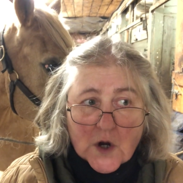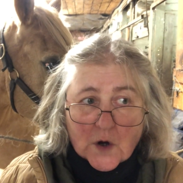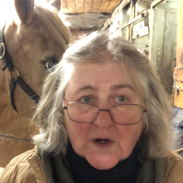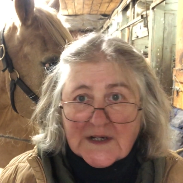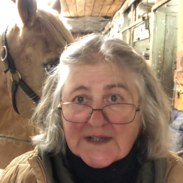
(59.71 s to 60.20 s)

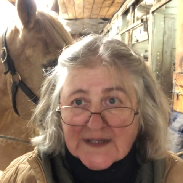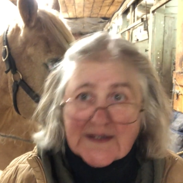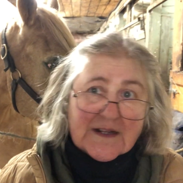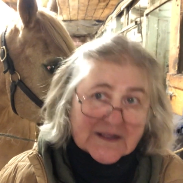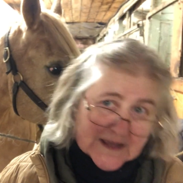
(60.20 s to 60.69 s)
or it
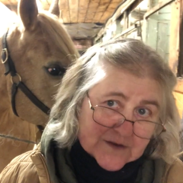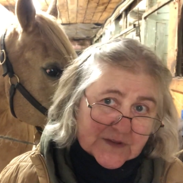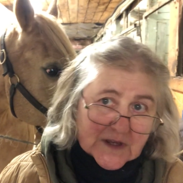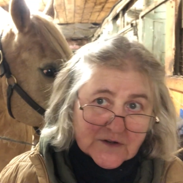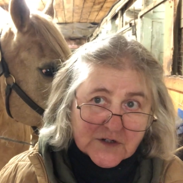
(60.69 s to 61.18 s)
doesn't allow
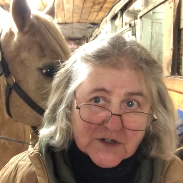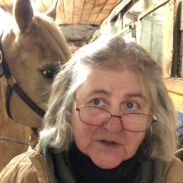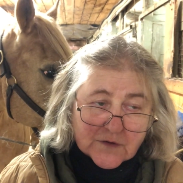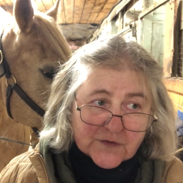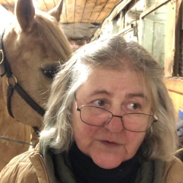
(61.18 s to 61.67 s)
the energy to
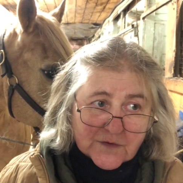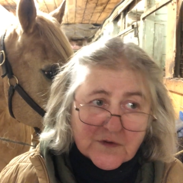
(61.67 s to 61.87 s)
go through.